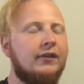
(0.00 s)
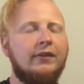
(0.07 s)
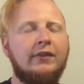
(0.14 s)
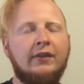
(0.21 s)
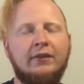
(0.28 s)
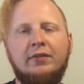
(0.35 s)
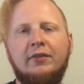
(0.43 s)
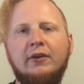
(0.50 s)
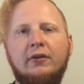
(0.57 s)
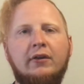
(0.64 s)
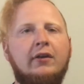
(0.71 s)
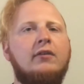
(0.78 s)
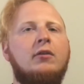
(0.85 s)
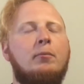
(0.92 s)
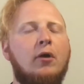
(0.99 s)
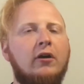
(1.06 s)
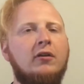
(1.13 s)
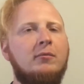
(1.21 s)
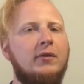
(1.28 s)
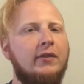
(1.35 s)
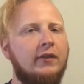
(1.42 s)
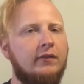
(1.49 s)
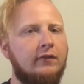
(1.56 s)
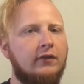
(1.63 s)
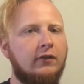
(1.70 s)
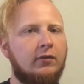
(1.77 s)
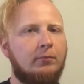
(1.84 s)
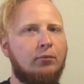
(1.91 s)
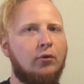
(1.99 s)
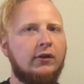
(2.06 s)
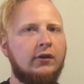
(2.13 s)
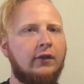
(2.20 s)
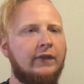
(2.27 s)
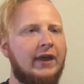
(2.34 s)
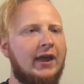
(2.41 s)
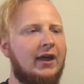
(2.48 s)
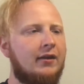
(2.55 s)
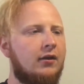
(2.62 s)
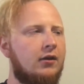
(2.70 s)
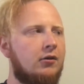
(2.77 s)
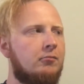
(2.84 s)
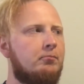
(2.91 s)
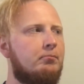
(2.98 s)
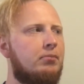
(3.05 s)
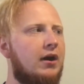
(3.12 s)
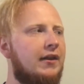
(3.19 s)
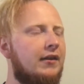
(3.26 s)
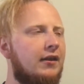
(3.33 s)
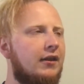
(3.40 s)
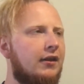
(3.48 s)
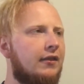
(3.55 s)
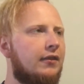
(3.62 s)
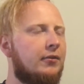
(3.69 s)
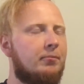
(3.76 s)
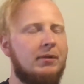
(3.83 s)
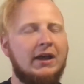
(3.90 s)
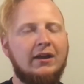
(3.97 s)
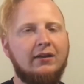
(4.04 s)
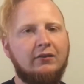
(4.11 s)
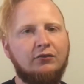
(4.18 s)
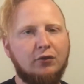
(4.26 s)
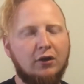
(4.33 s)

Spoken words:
there is a part of me that's disappointed in that, but the band is